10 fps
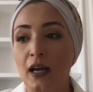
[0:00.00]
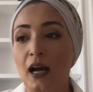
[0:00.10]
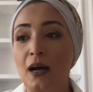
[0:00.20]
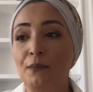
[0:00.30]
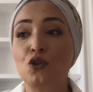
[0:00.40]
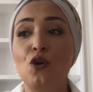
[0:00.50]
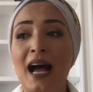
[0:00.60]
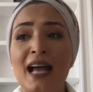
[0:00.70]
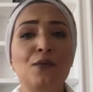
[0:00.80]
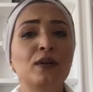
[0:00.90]
So
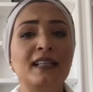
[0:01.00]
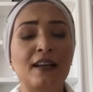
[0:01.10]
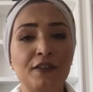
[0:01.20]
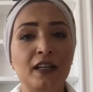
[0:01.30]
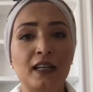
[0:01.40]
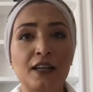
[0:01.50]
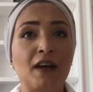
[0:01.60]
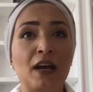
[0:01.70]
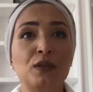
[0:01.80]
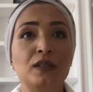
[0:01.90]
I would definitely, if
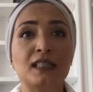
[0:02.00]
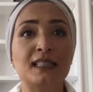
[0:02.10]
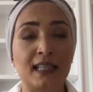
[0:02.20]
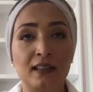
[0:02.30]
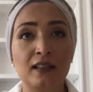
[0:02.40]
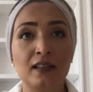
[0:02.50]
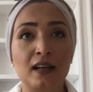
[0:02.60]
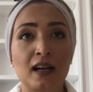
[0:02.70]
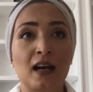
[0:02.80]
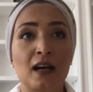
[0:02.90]
I was a seller,
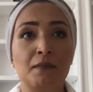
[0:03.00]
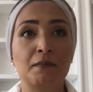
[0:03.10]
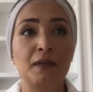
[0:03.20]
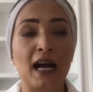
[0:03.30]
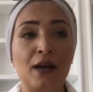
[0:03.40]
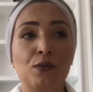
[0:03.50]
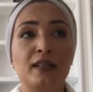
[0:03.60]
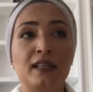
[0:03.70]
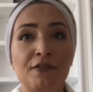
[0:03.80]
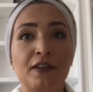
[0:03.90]
I
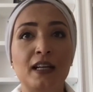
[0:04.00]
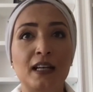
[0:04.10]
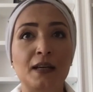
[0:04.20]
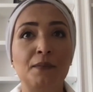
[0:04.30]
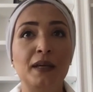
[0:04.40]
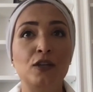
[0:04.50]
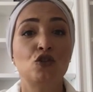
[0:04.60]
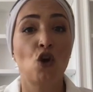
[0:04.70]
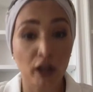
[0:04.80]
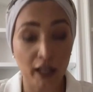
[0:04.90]
would definitely be
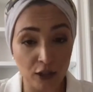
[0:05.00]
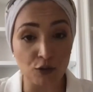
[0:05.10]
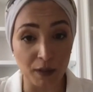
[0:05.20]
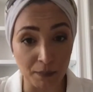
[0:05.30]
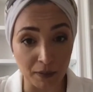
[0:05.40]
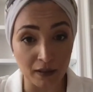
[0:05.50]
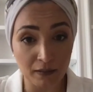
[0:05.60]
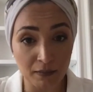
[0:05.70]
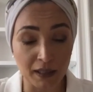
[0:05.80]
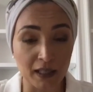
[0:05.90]
talking to people,
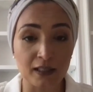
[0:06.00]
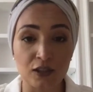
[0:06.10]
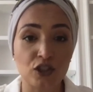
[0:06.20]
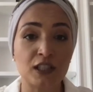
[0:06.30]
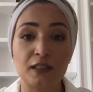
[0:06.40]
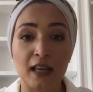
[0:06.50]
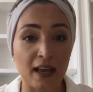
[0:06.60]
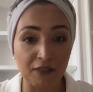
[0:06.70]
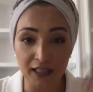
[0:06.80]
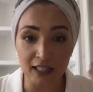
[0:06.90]
because just
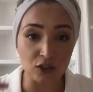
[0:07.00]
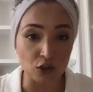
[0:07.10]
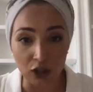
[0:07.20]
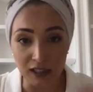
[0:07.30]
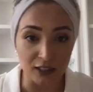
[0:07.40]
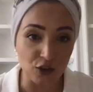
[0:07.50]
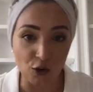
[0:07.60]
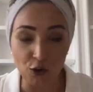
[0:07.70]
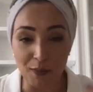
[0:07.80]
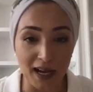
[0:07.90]
having these thoughts in your
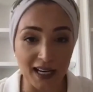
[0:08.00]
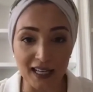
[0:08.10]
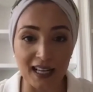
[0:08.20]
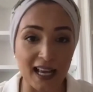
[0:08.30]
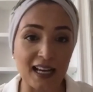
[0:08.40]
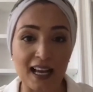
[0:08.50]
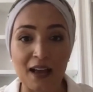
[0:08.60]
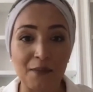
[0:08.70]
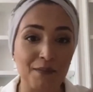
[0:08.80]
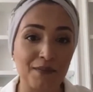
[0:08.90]
own mind and kind of
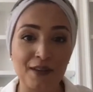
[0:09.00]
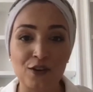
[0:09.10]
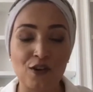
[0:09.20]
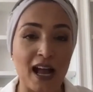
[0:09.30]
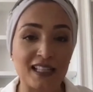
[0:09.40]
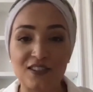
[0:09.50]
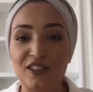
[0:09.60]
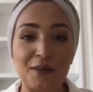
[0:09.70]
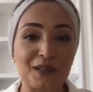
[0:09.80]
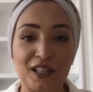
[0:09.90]
answering
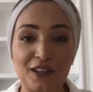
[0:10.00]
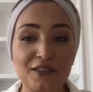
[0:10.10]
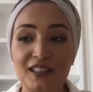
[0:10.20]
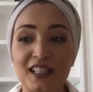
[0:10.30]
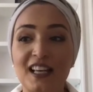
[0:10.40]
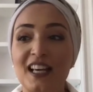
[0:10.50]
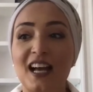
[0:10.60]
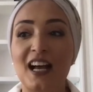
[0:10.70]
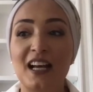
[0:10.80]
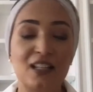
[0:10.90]
themselves
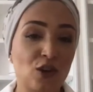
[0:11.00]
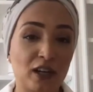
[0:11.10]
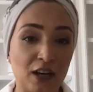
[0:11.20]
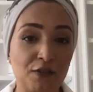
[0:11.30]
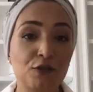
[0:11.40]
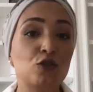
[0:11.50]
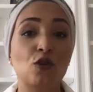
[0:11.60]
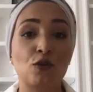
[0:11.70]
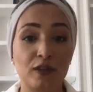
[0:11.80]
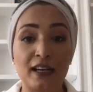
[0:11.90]
is not helpful.
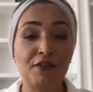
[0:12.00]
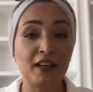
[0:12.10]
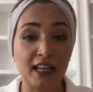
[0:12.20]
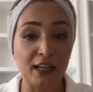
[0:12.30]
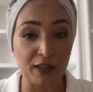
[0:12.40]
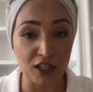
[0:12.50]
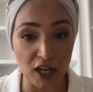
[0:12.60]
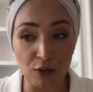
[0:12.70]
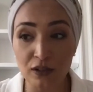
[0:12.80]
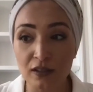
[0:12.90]
So definitely reach out.